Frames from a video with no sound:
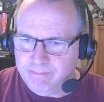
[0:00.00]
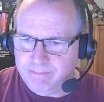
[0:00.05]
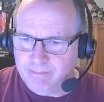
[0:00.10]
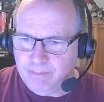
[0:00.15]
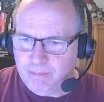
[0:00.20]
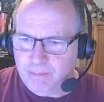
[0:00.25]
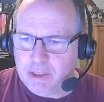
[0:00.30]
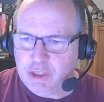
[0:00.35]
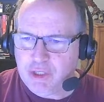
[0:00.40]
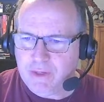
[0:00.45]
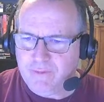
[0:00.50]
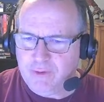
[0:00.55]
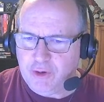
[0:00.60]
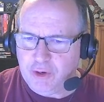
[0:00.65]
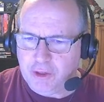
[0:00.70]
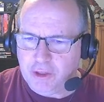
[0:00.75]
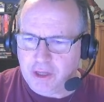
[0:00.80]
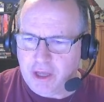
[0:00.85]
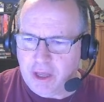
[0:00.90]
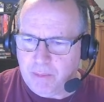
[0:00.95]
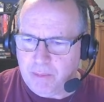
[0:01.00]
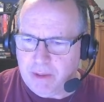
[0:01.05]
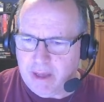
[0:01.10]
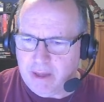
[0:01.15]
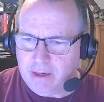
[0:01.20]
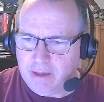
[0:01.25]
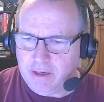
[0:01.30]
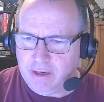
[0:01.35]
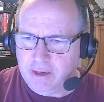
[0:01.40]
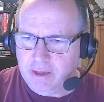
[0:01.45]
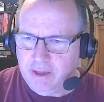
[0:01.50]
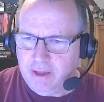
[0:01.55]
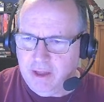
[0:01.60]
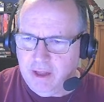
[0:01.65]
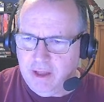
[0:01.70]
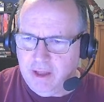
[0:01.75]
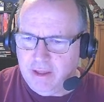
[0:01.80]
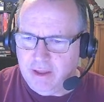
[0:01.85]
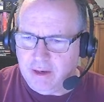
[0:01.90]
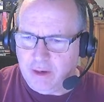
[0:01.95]
much heavier in combat
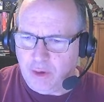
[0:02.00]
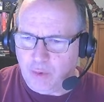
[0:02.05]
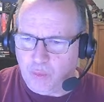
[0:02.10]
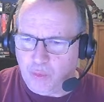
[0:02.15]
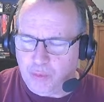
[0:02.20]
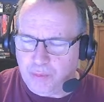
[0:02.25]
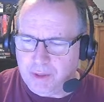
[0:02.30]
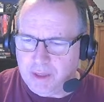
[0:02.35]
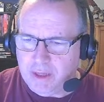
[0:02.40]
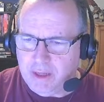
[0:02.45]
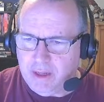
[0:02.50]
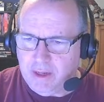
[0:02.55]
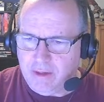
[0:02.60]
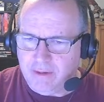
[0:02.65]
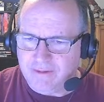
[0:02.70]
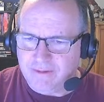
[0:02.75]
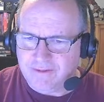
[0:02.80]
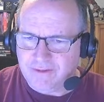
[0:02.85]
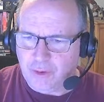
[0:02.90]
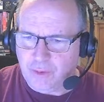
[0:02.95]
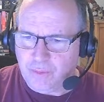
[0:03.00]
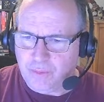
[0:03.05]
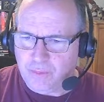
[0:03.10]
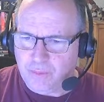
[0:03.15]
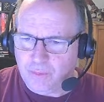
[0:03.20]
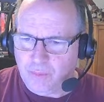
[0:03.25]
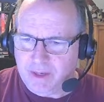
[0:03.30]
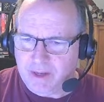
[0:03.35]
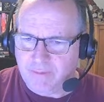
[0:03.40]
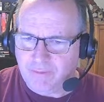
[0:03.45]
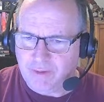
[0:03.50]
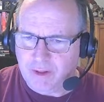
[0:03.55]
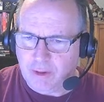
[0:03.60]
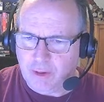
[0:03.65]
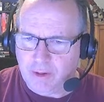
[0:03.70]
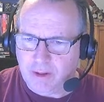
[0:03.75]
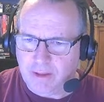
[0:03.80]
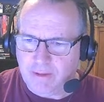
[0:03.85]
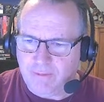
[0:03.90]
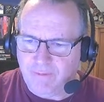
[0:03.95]
than role-playing, so we definitely
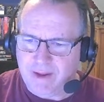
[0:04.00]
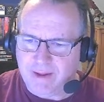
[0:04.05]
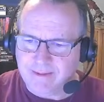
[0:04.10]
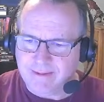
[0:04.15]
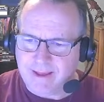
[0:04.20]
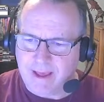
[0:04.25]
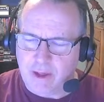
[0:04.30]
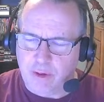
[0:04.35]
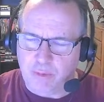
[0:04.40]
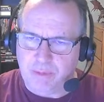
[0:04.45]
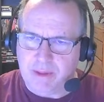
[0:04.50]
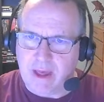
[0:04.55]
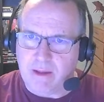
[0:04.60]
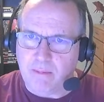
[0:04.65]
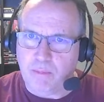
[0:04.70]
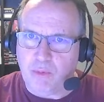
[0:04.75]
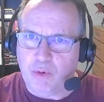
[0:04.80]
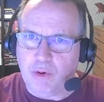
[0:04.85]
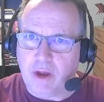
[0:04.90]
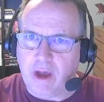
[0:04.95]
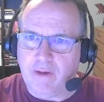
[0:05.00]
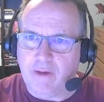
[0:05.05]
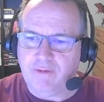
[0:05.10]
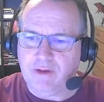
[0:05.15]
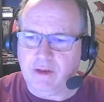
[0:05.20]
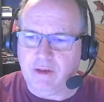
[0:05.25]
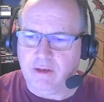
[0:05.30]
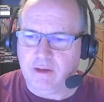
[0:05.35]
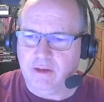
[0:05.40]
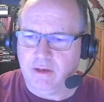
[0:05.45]
look at the feats that help that more often.